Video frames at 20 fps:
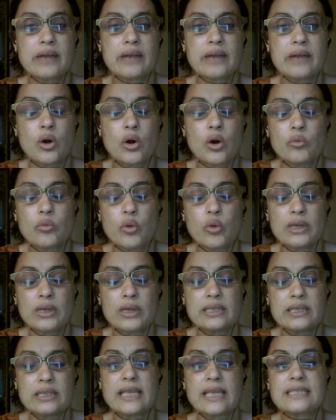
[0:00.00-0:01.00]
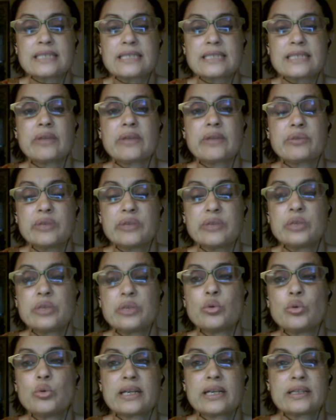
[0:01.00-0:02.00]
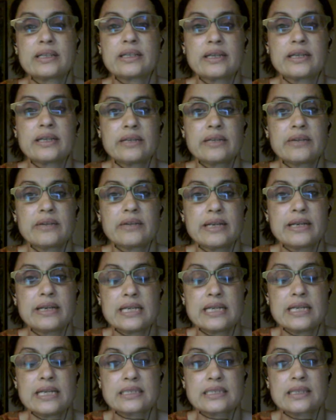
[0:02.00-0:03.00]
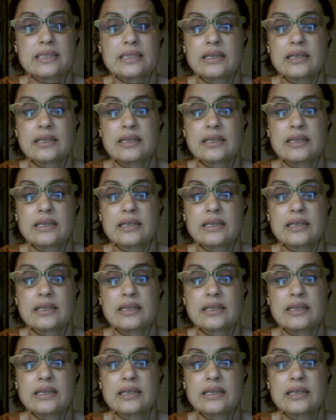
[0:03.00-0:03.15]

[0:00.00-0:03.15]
or what they see when we do get creative ideas.